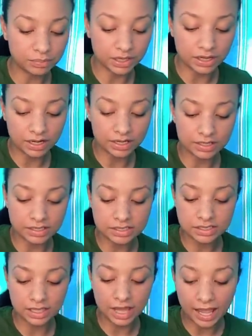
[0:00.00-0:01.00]

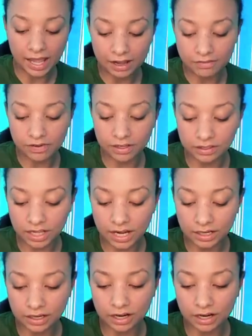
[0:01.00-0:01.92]
because they have a lot